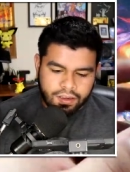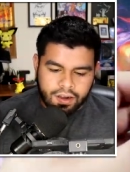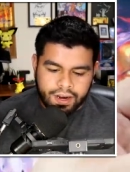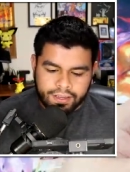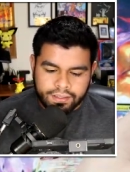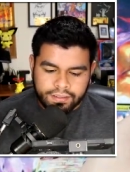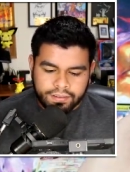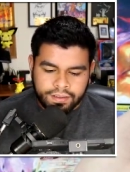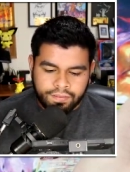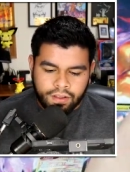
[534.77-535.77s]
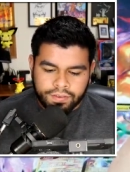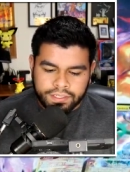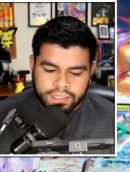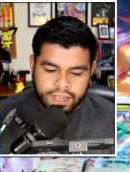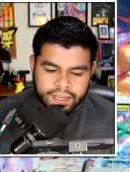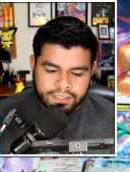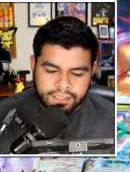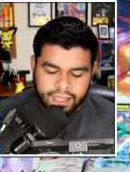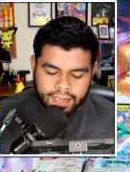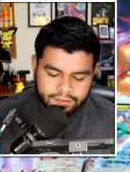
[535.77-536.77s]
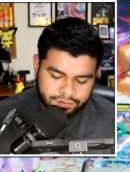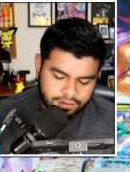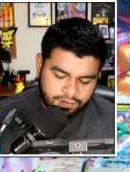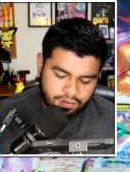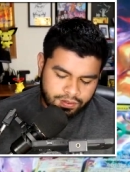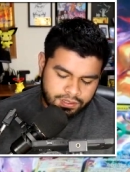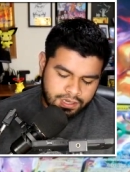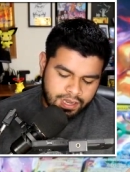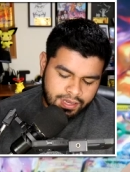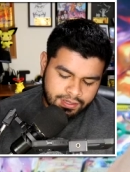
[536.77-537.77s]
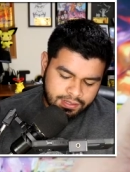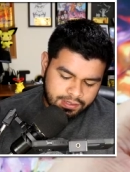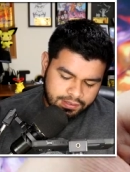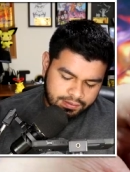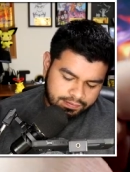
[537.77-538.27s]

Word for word: All right, Evolving Skies, last for Evolving Skies.